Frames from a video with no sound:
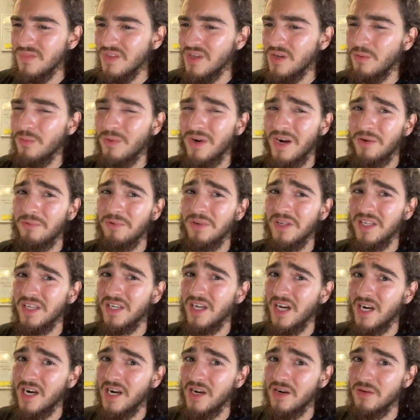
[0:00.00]
what I really
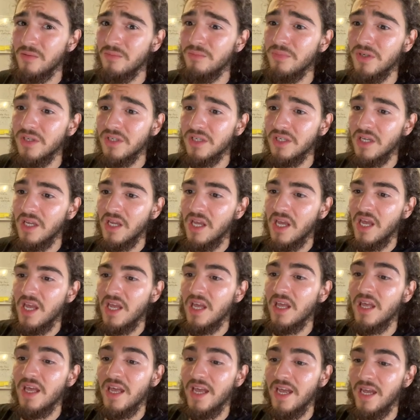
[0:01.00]
got out of the book
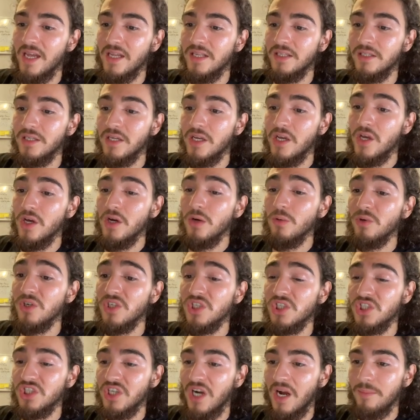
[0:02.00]
and
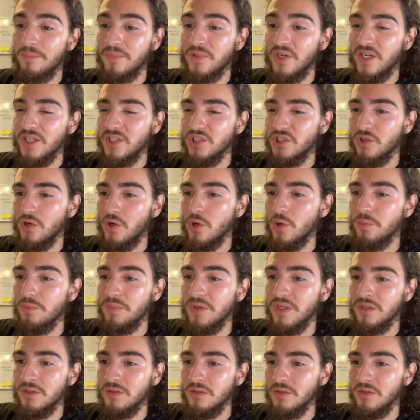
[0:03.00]
which chapter I should open.